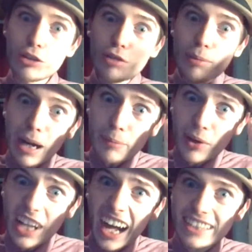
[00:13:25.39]

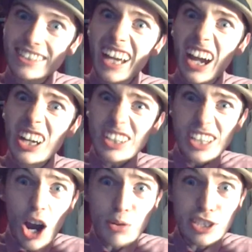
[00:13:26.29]
Remember that!
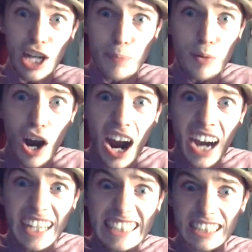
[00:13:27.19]
Use your
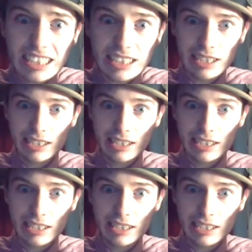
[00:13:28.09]
brains!